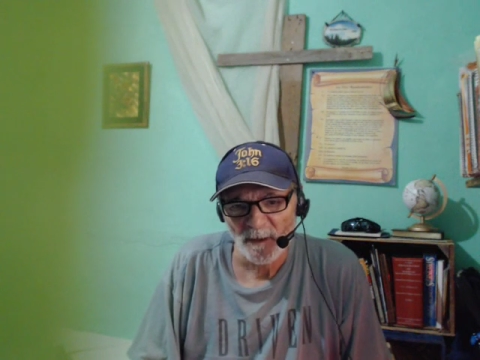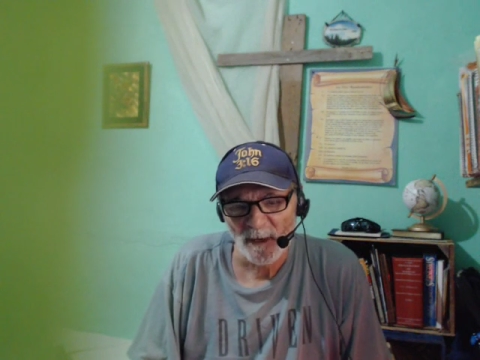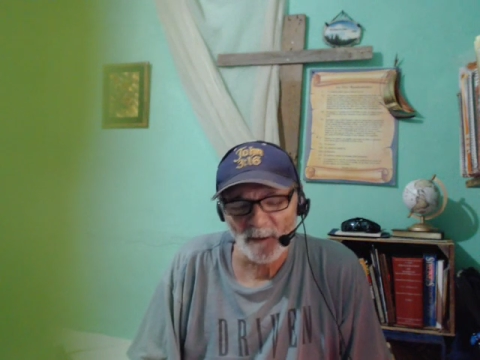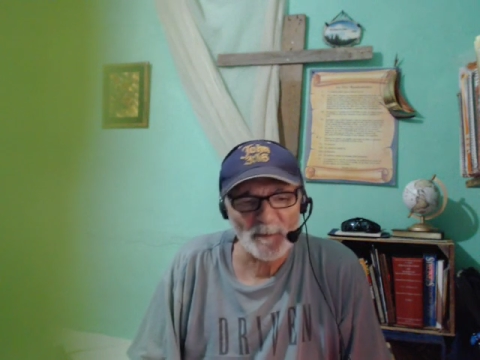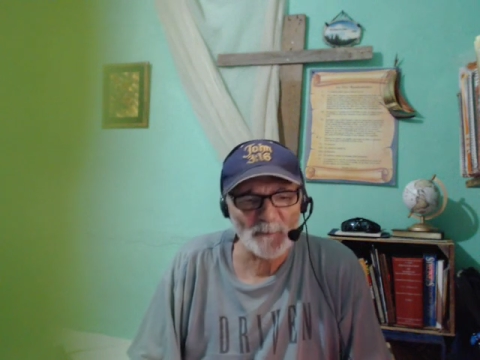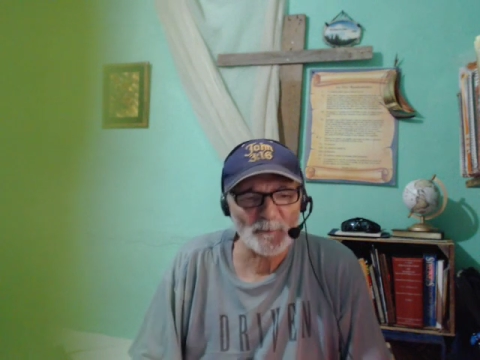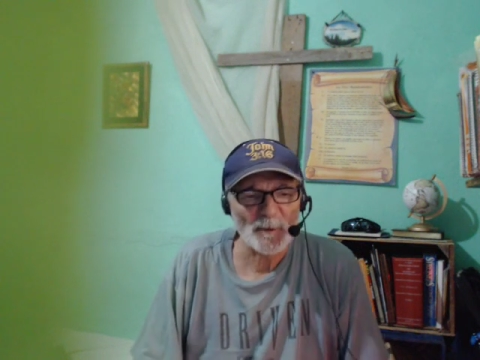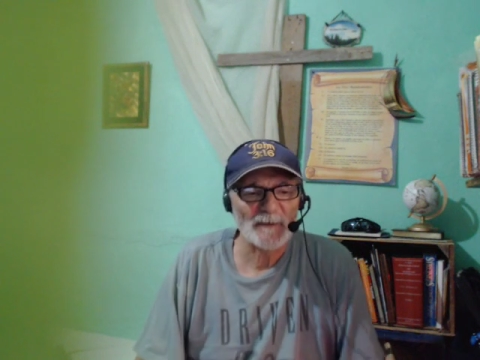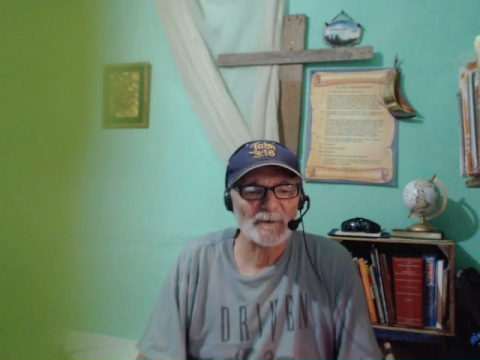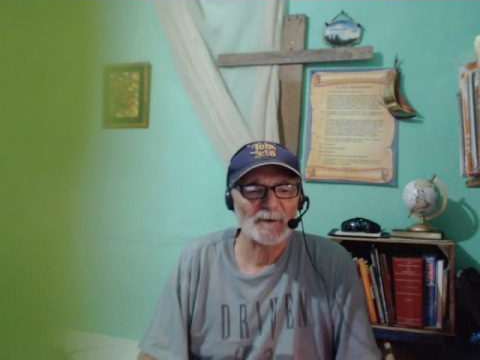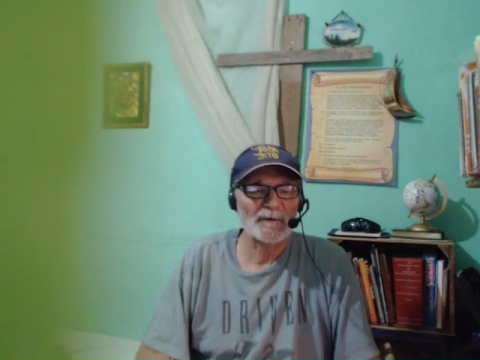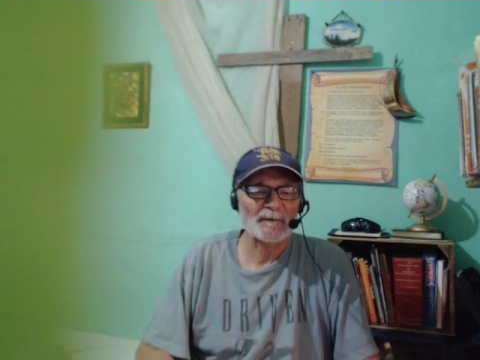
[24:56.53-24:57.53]
I remember I
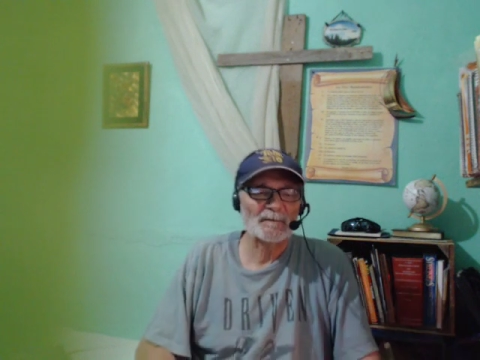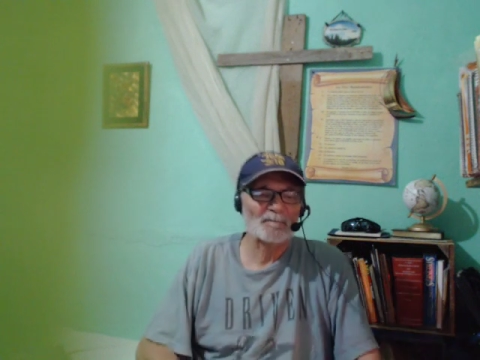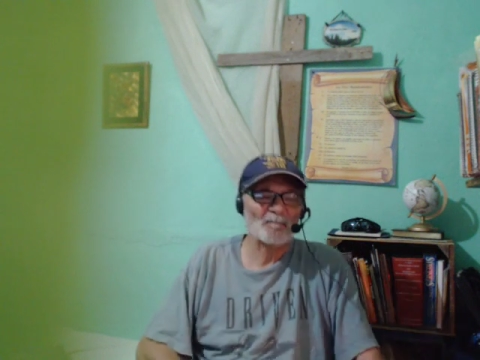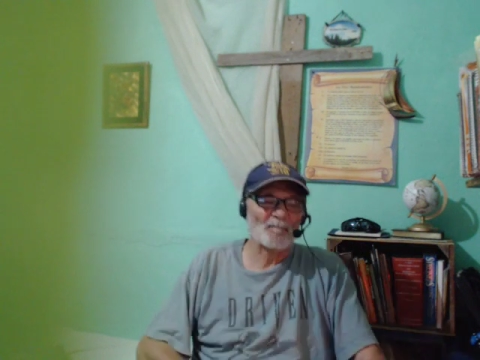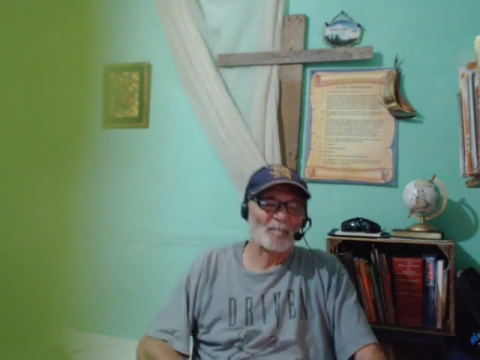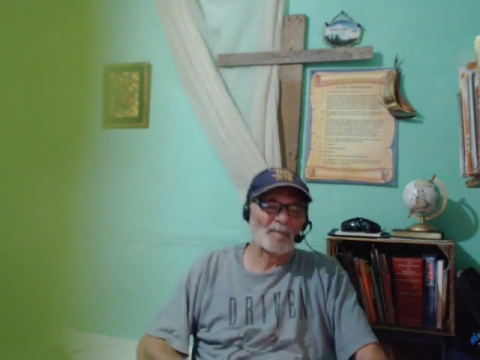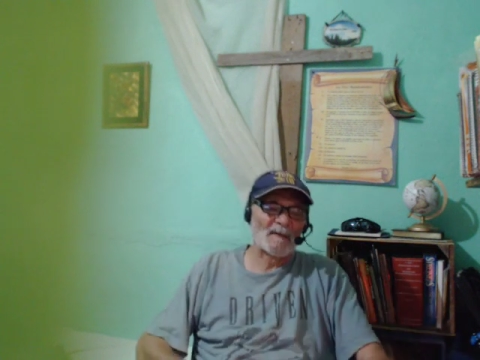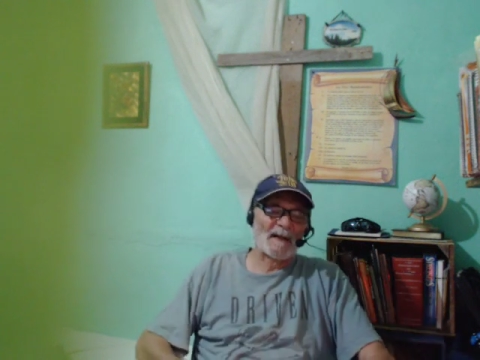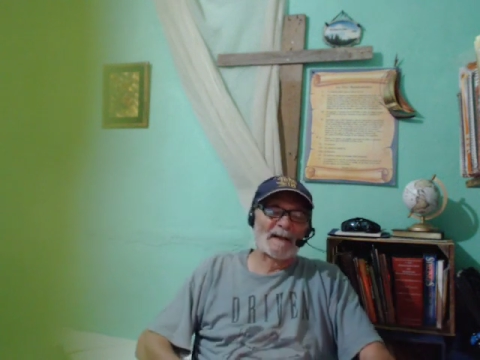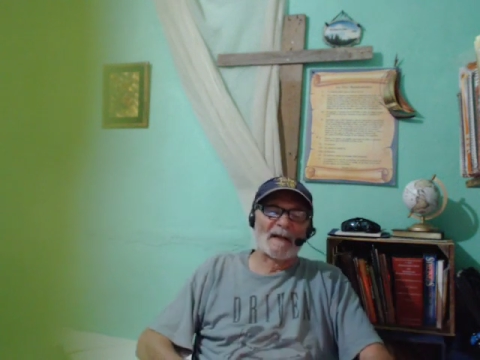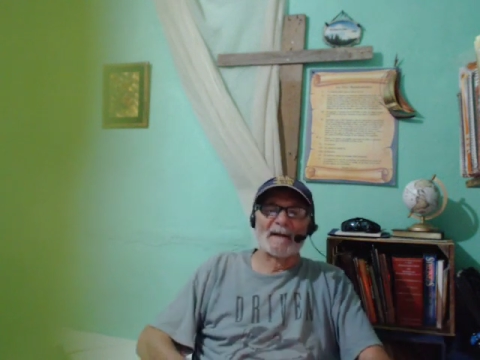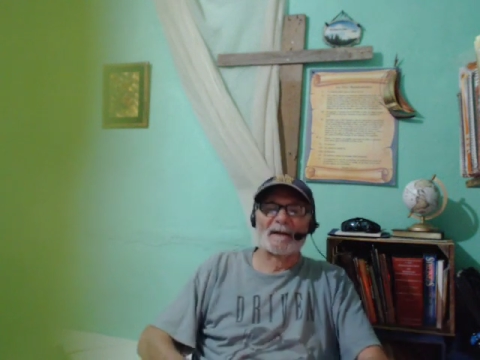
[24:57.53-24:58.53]
just
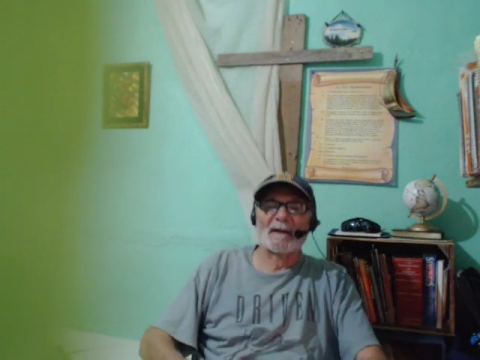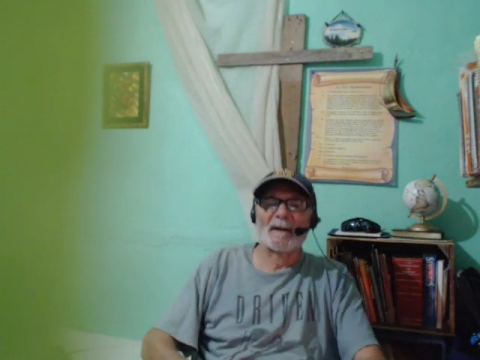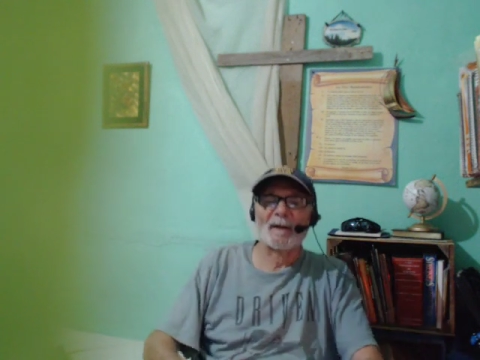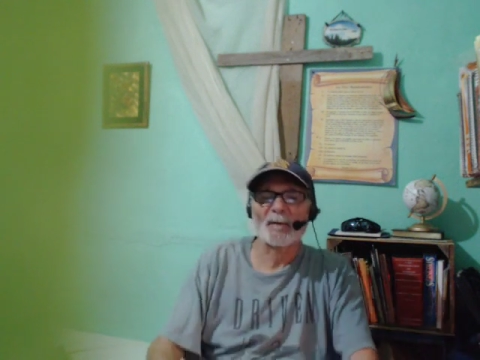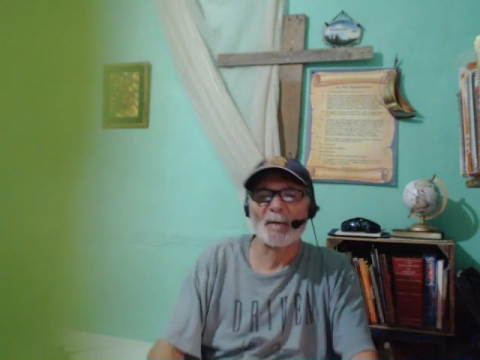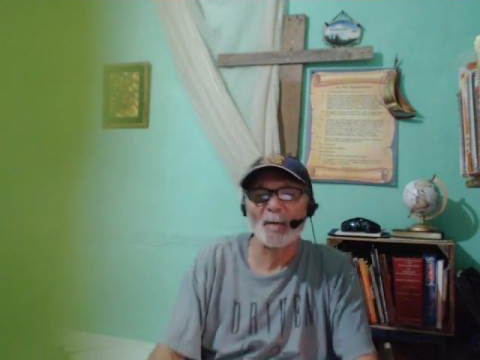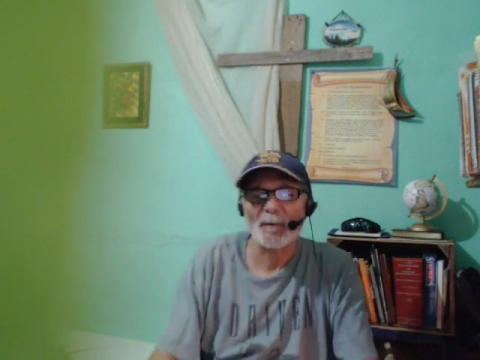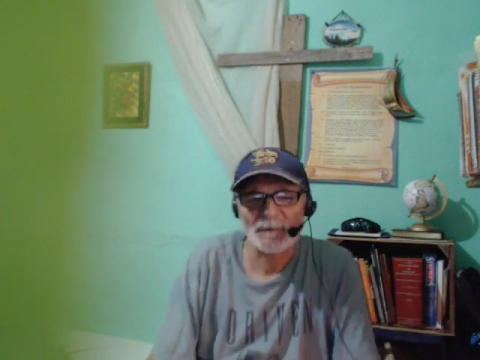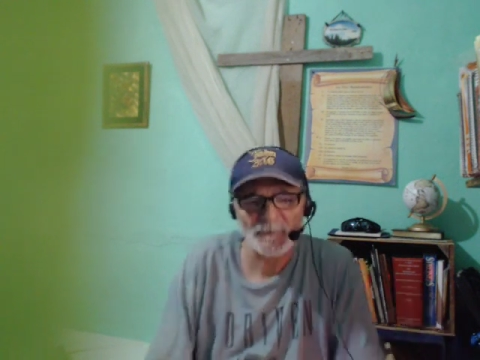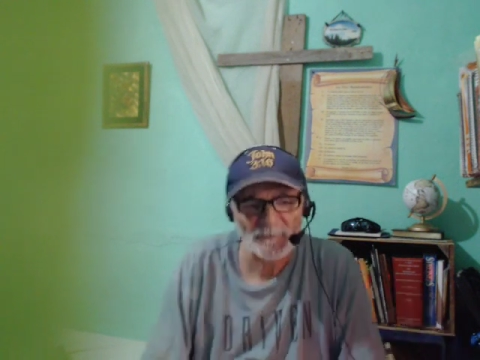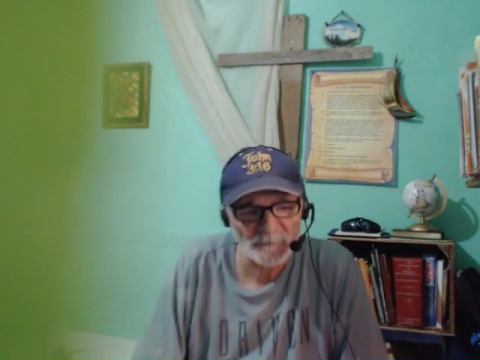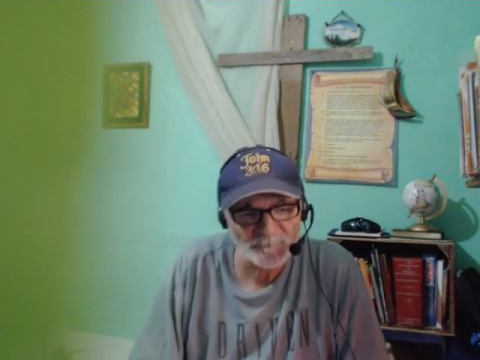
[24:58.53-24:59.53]
got out of the Air Force.